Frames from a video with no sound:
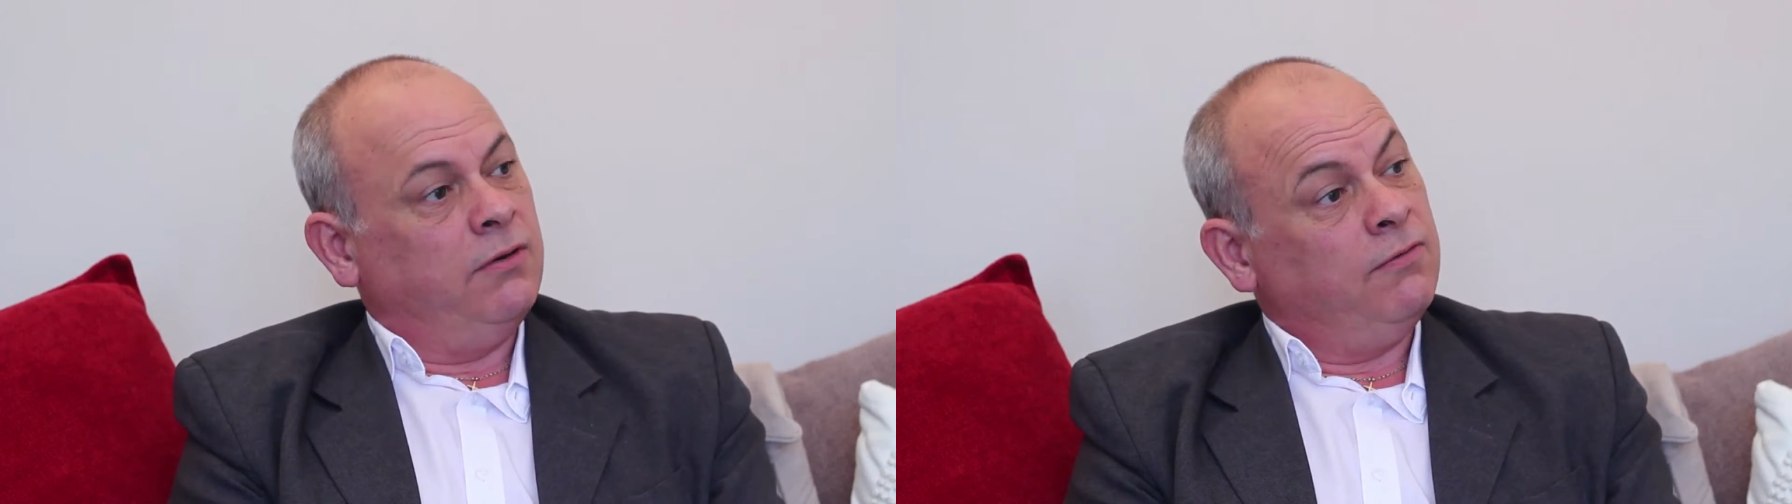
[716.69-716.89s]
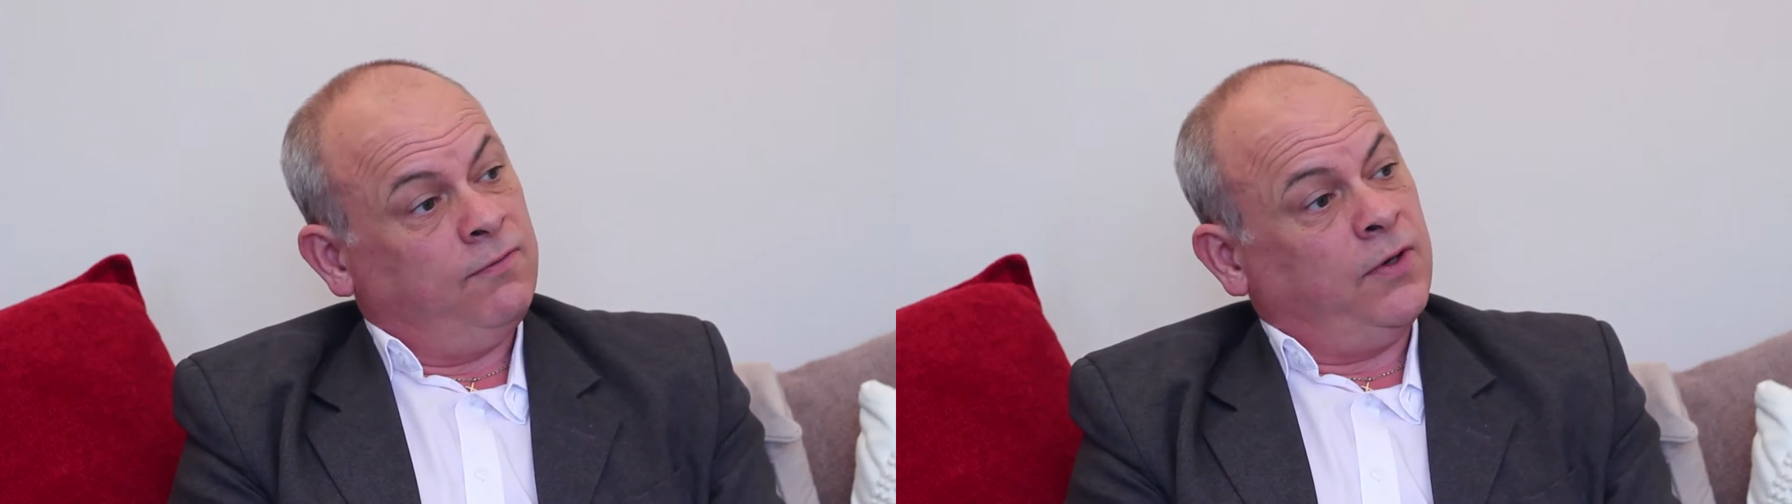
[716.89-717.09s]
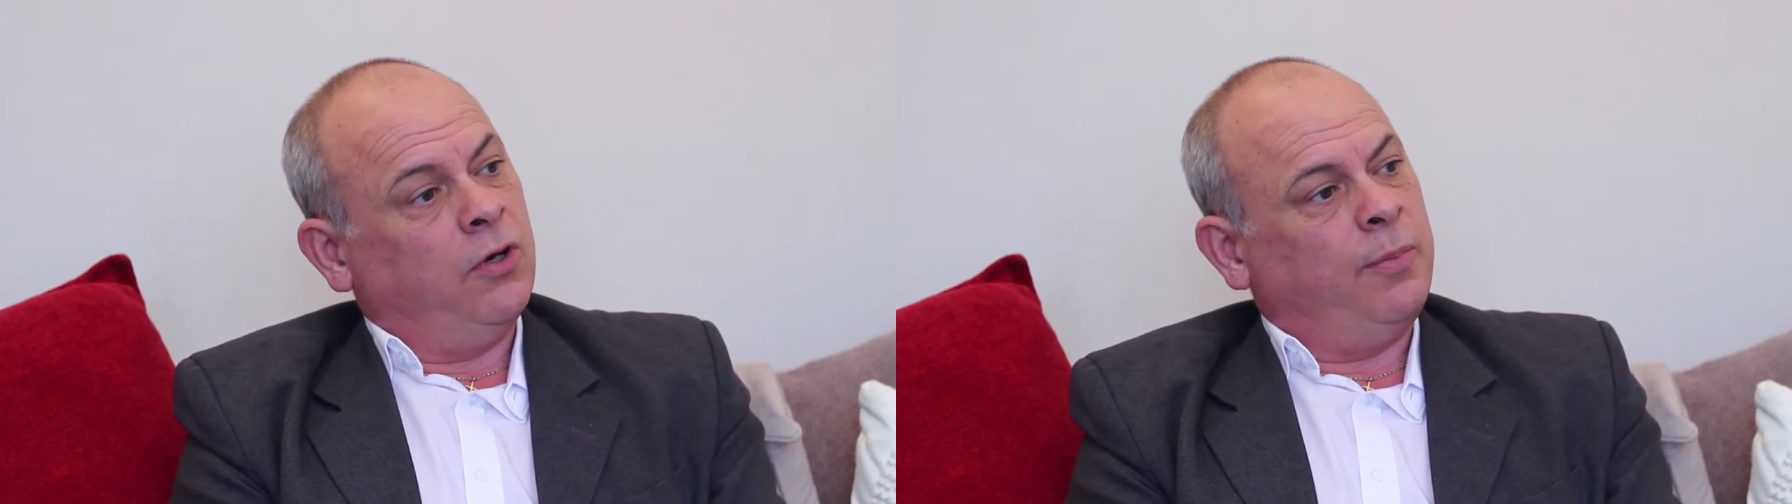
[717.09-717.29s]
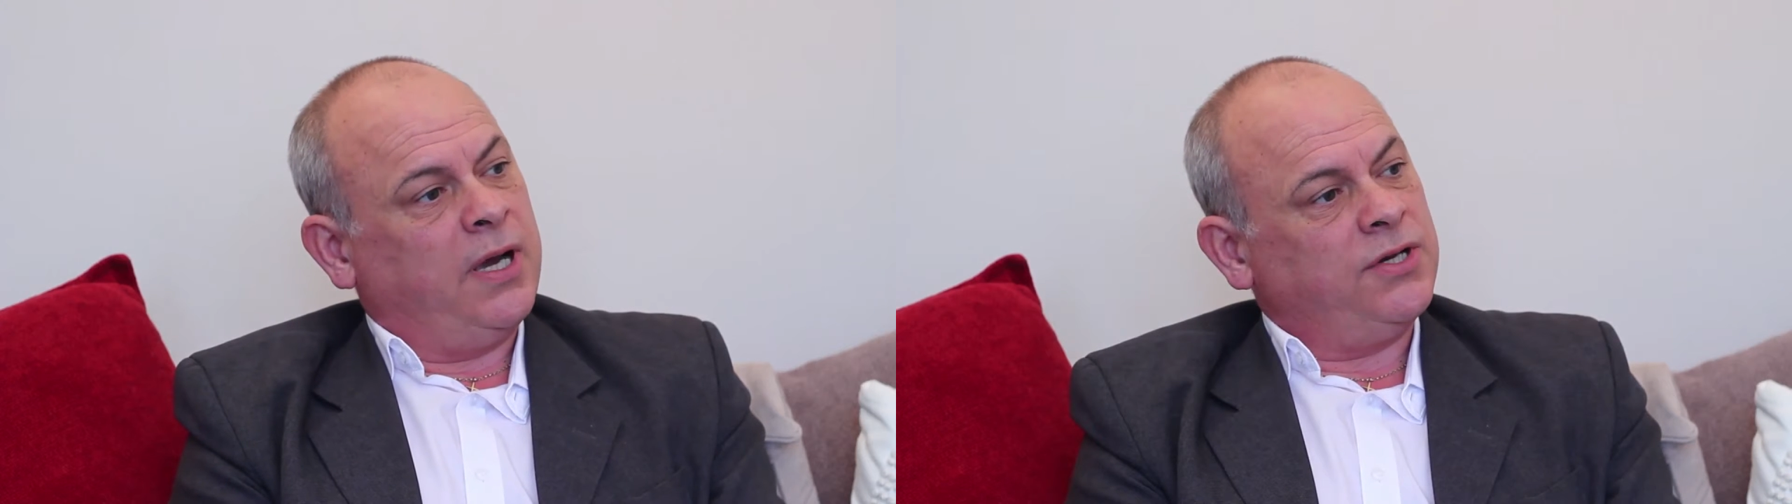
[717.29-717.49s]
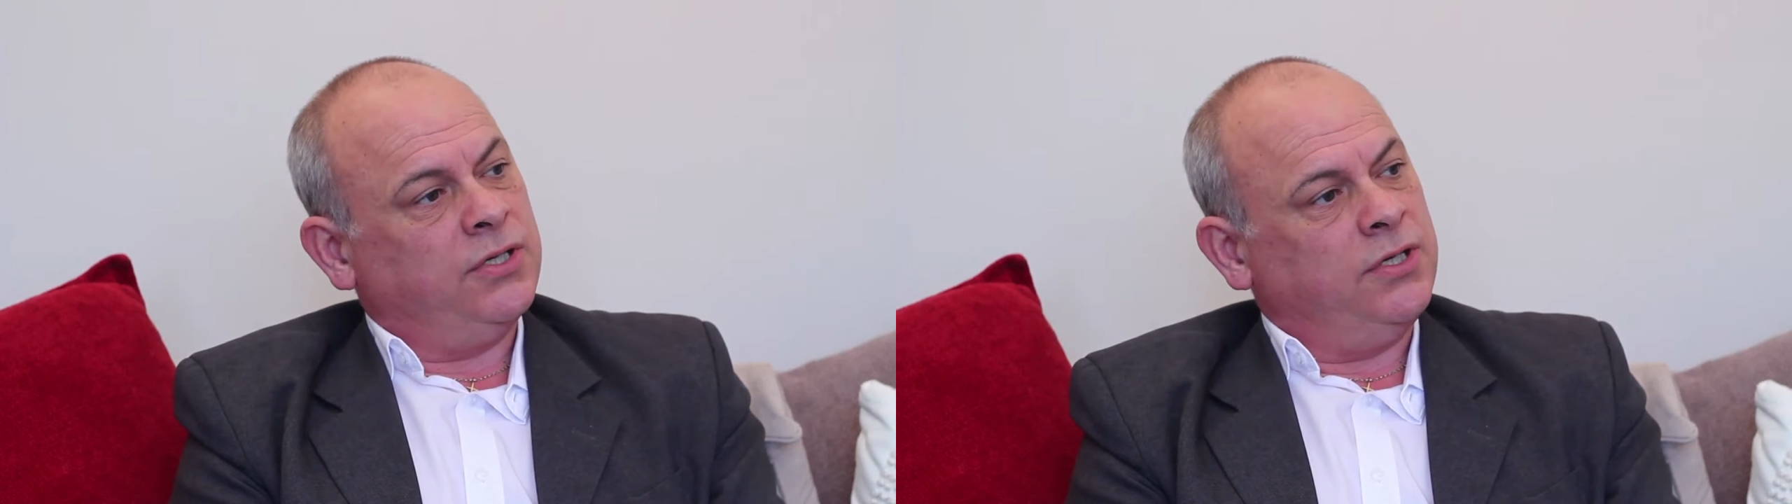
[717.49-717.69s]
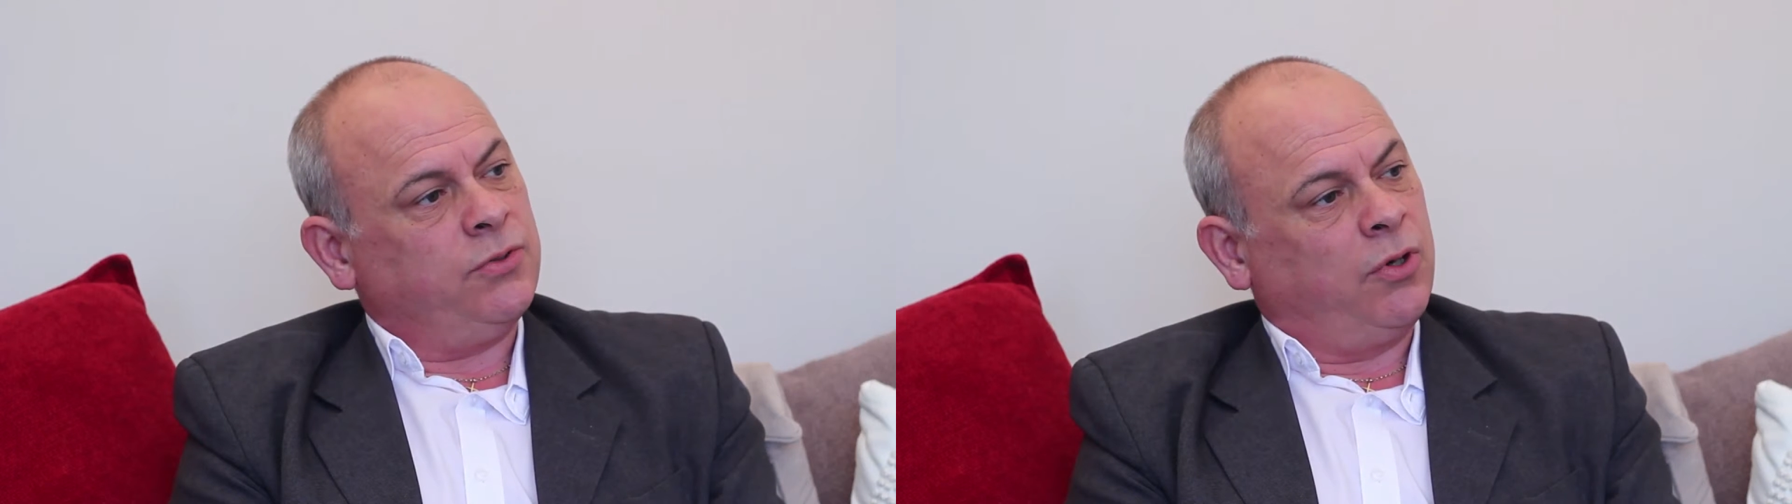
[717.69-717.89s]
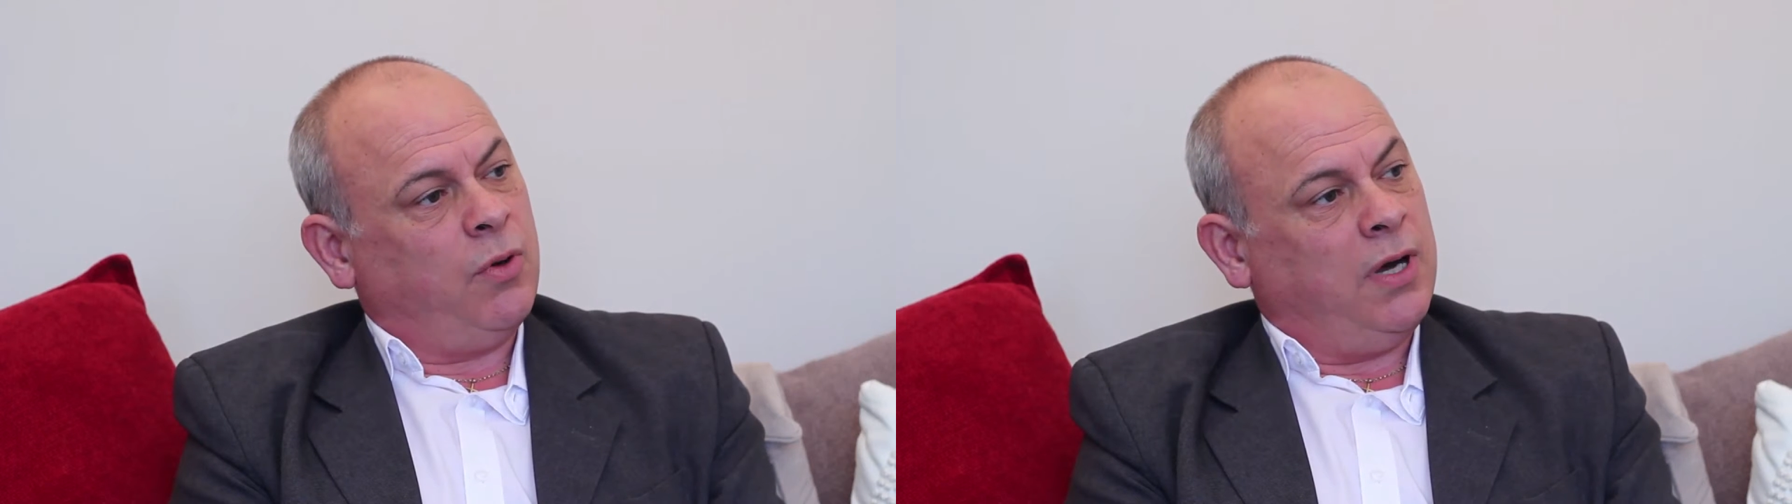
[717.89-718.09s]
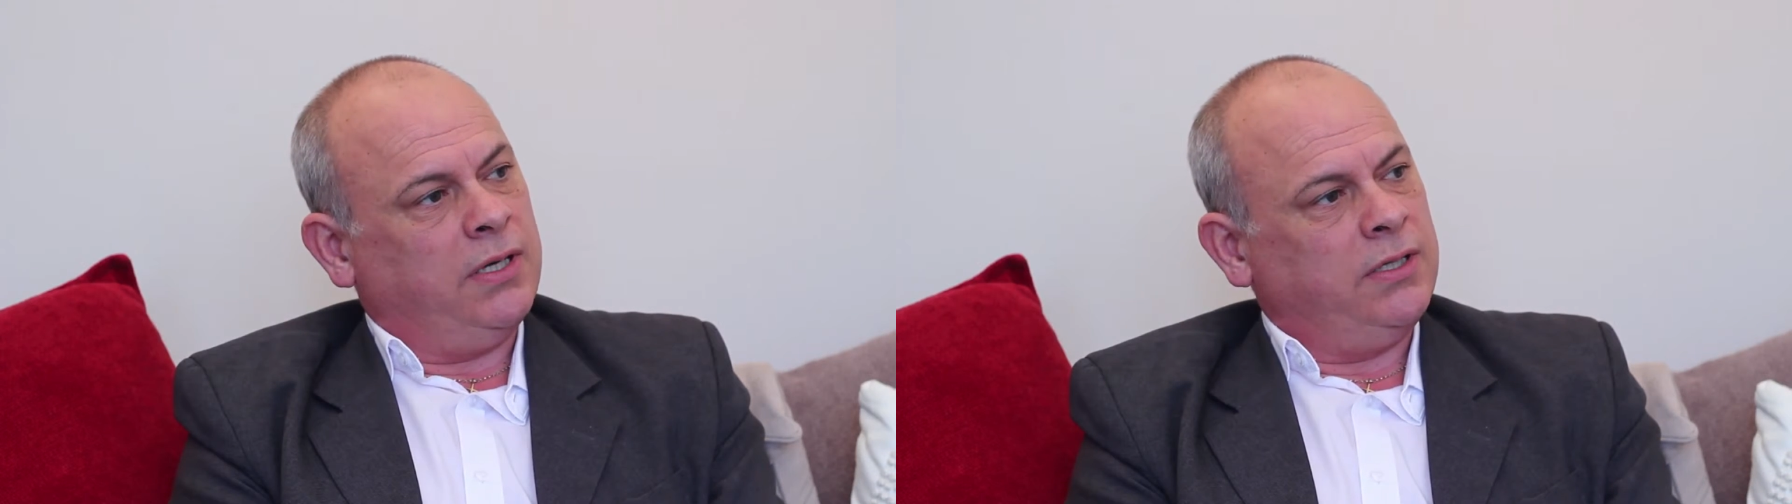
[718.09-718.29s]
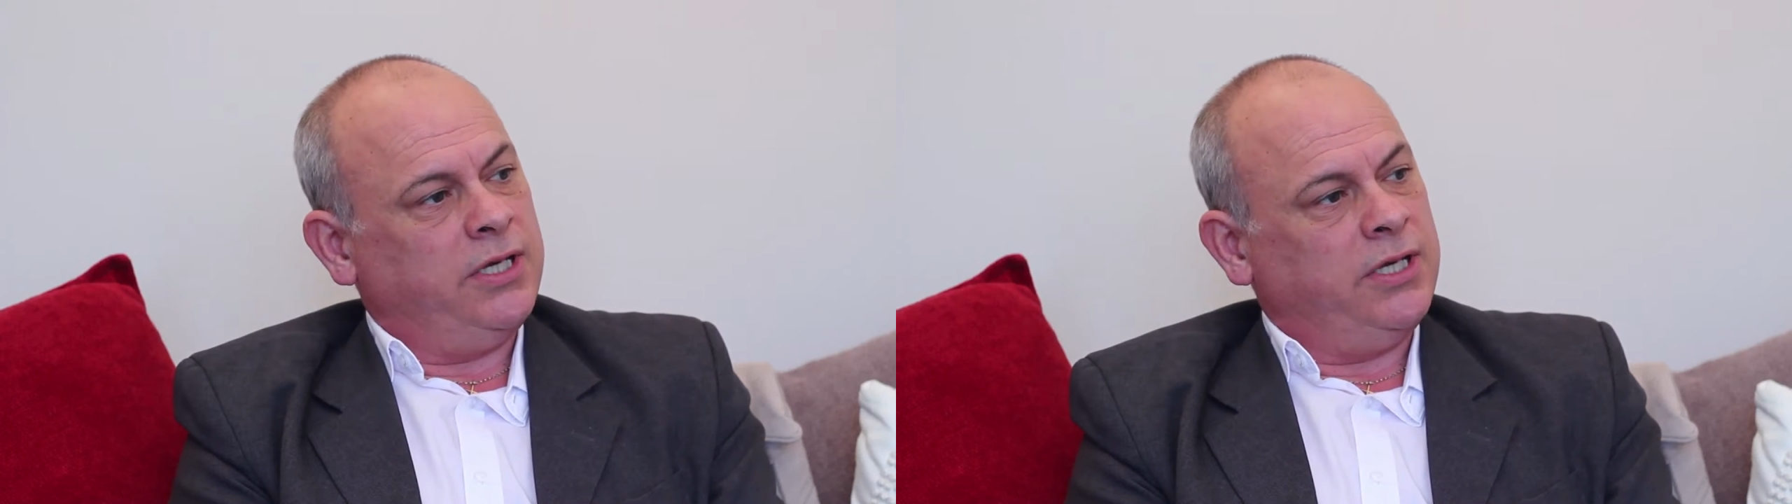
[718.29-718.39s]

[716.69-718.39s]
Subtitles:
follow-up action is required